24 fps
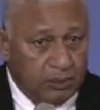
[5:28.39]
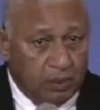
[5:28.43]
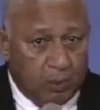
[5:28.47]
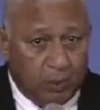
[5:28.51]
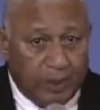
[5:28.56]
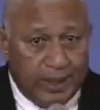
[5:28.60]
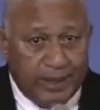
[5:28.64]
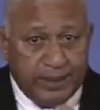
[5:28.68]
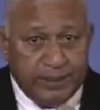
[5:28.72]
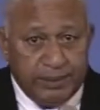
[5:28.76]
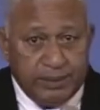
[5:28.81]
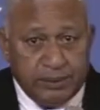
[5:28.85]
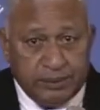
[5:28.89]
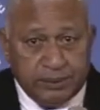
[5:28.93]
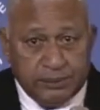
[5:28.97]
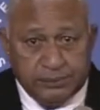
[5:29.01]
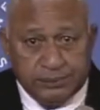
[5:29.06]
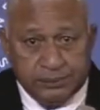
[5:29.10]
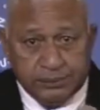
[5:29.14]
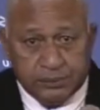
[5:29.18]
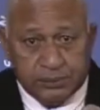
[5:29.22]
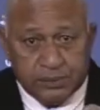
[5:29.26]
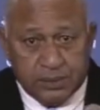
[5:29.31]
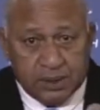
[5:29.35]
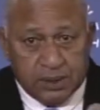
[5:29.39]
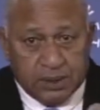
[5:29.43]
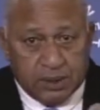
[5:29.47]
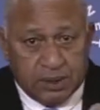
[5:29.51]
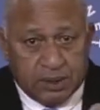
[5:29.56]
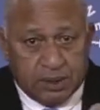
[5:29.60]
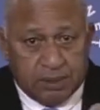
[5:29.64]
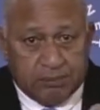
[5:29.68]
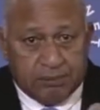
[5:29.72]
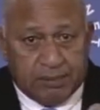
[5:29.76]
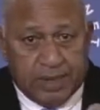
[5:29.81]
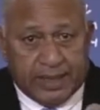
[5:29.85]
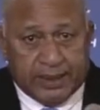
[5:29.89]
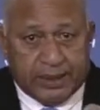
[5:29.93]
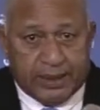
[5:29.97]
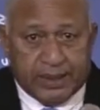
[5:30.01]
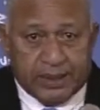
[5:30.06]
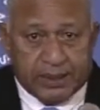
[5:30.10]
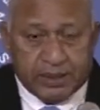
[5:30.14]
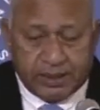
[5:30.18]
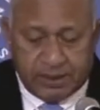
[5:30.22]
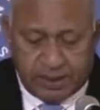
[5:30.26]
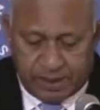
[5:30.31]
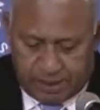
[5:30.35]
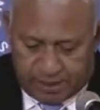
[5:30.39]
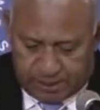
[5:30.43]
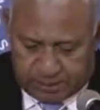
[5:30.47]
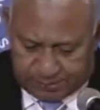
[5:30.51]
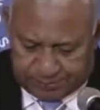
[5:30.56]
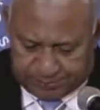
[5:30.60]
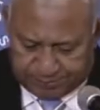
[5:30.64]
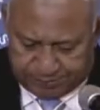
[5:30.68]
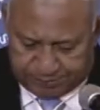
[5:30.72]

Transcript: When? By next year.